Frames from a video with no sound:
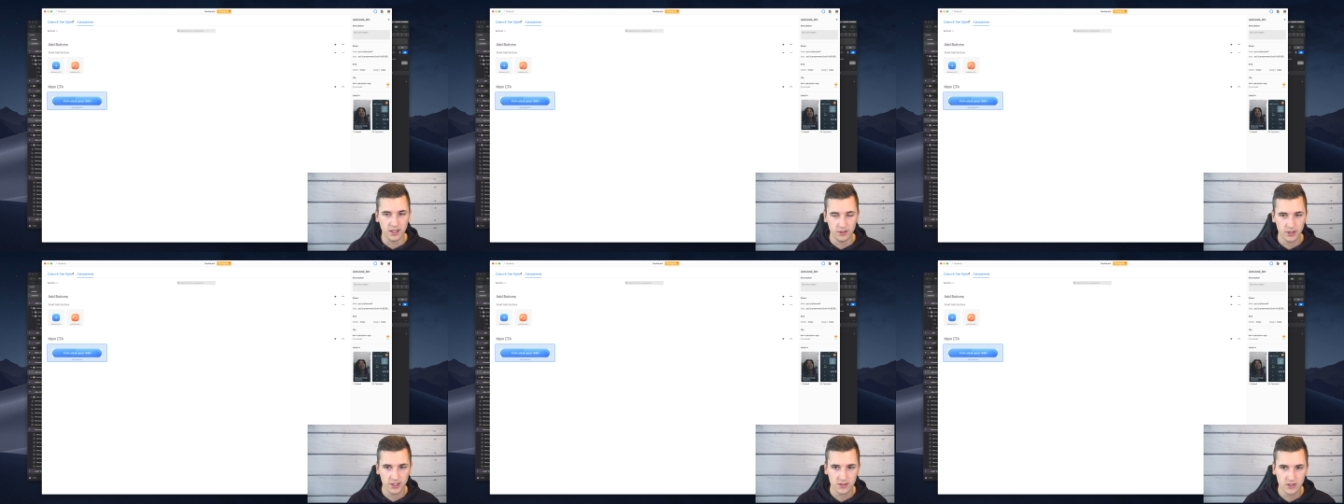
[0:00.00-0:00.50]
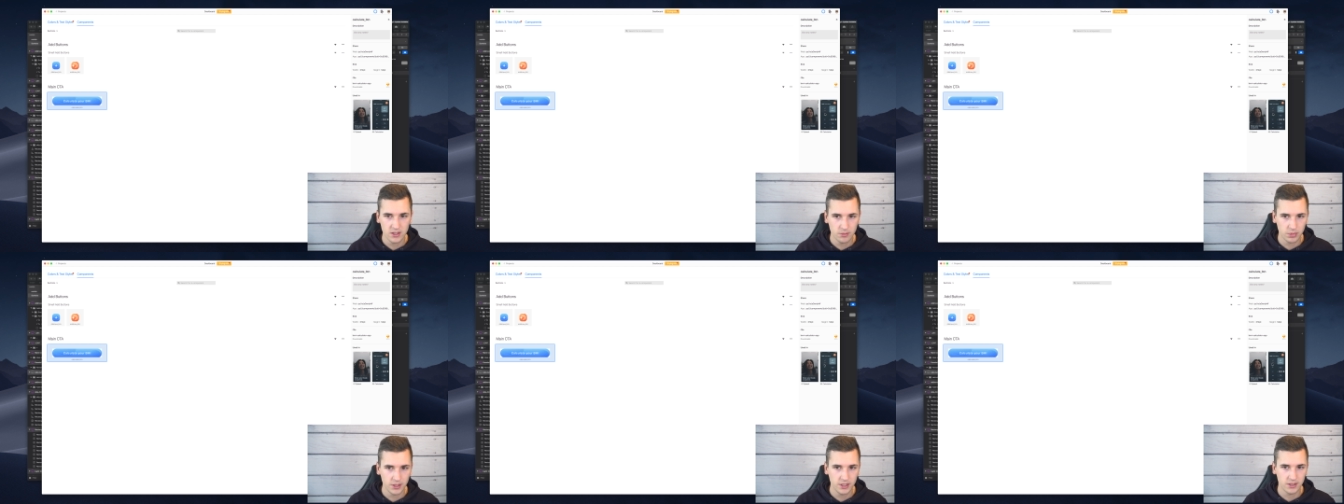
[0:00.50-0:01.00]
then you can
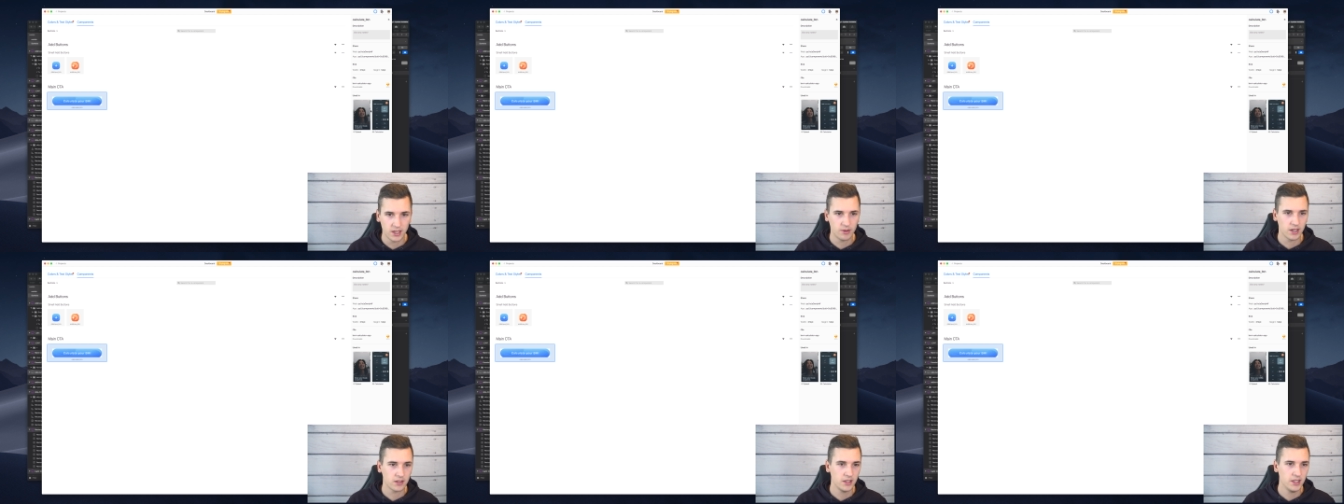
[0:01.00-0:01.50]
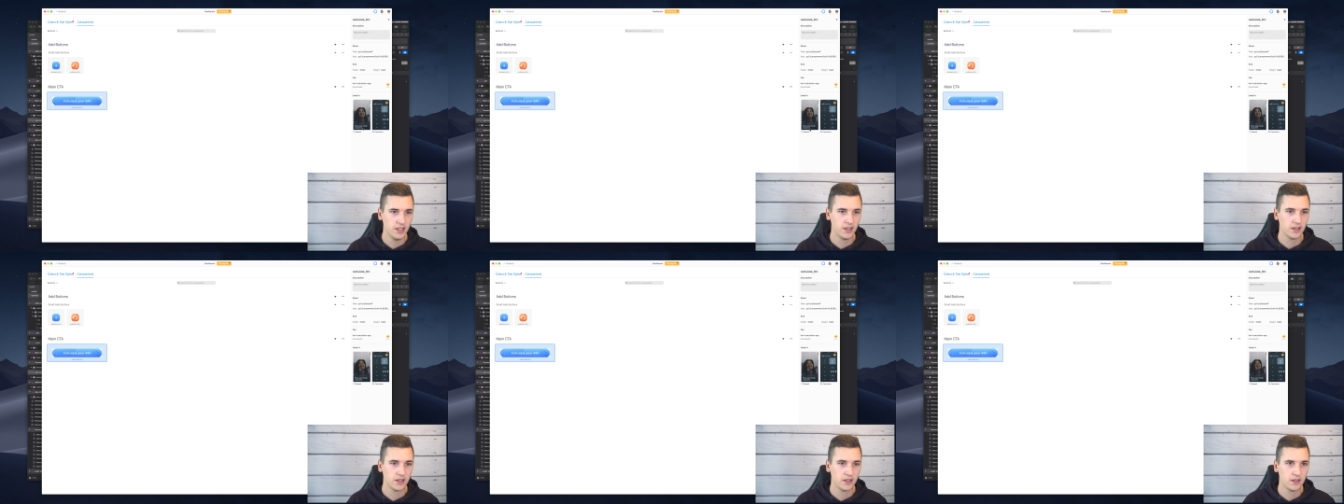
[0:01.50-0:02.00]
simply directly
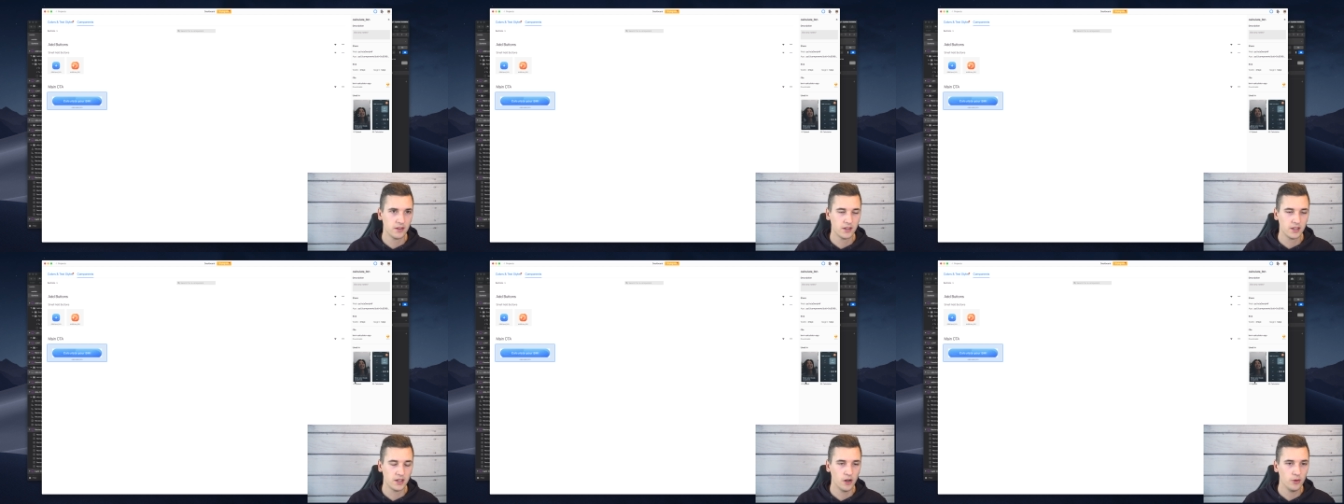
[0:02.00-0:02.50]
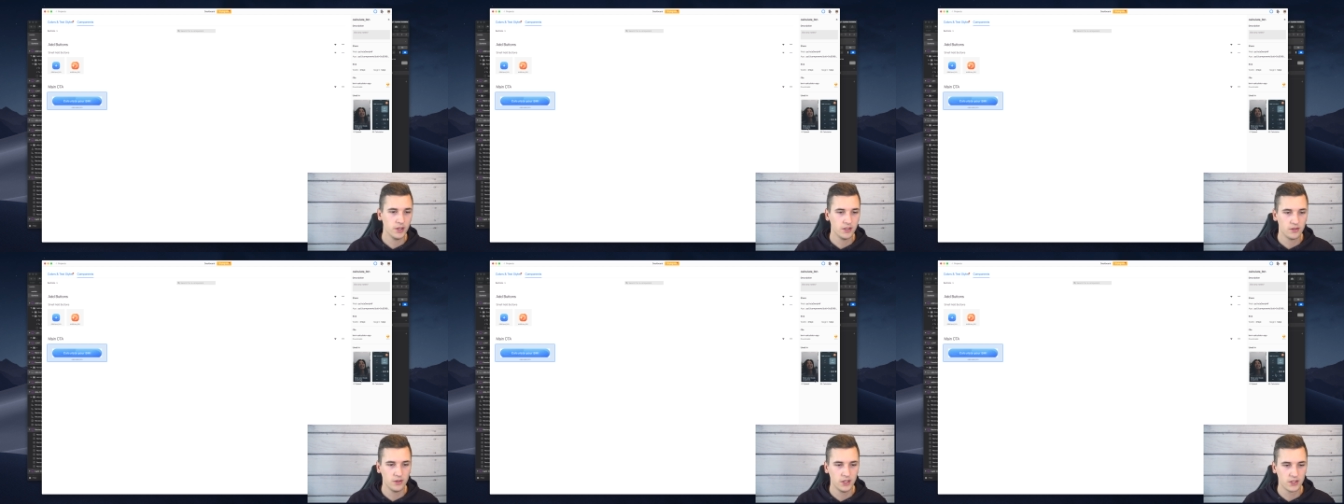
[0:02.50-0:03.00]
go
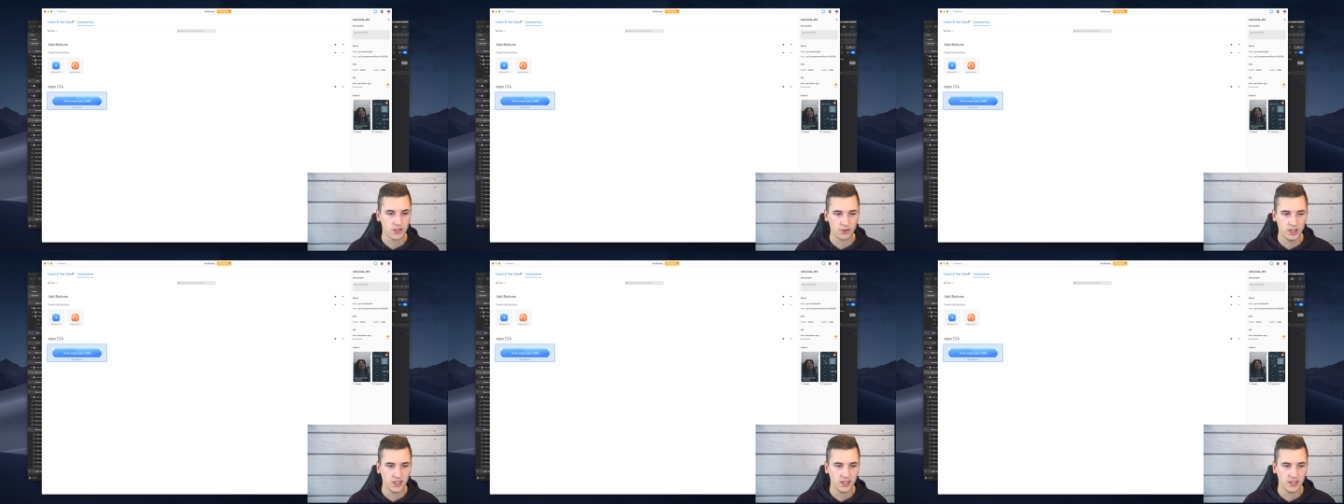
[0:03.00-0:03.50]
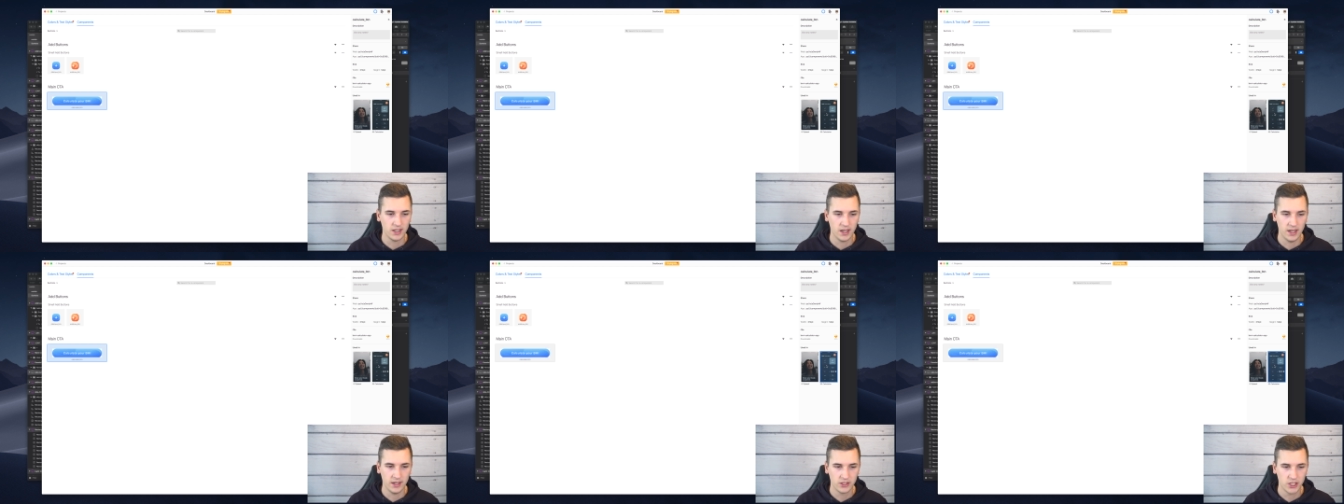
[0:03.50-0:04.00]
into this screen
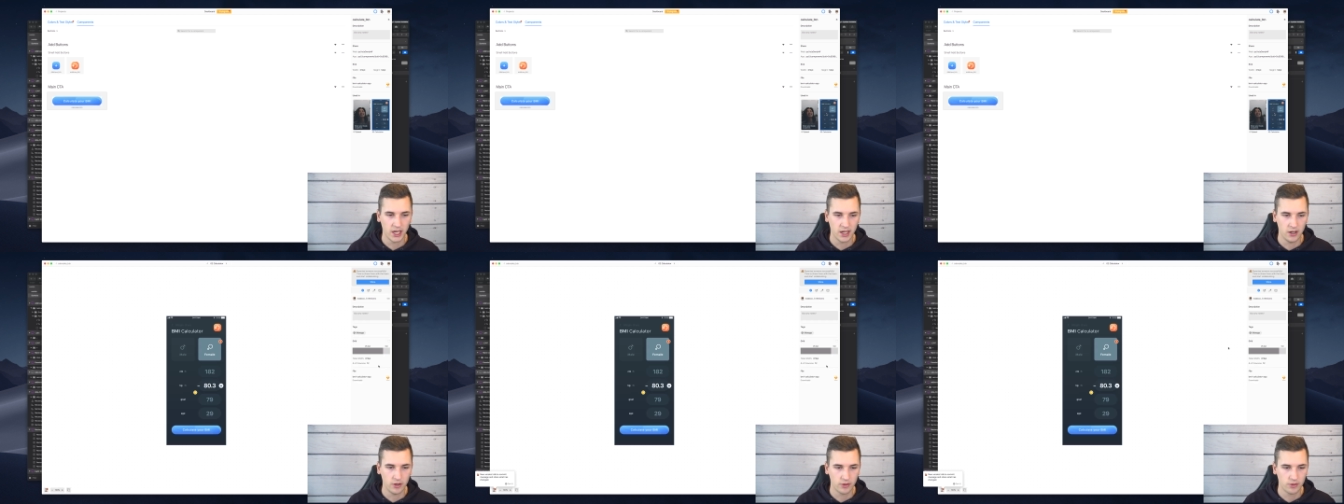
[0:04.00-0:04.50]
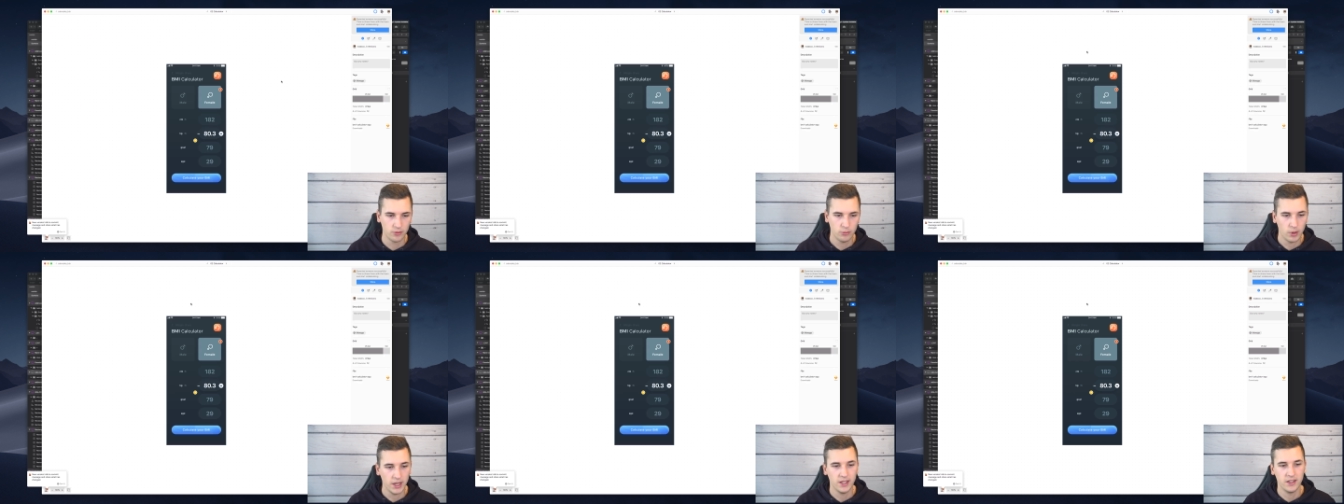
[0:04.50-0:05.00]
and check out
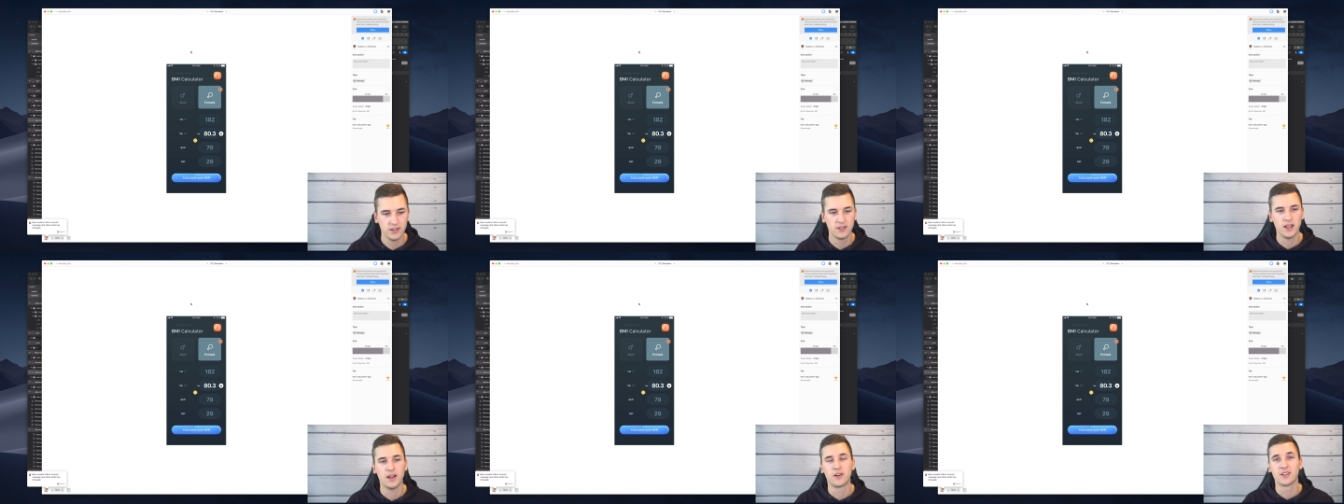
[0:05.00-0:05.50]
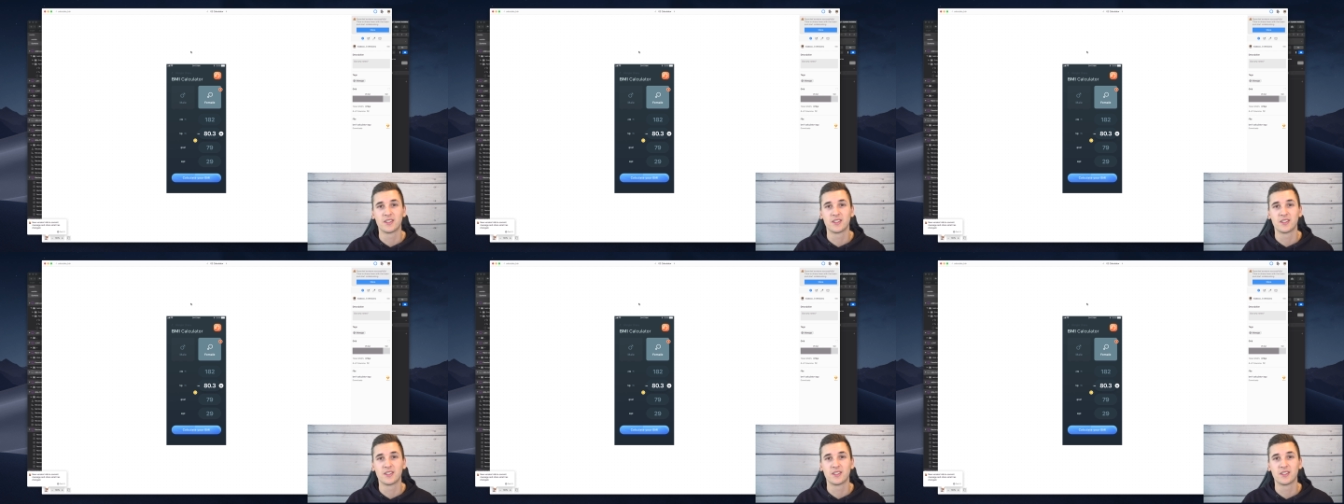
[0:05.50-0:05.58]
why it is there.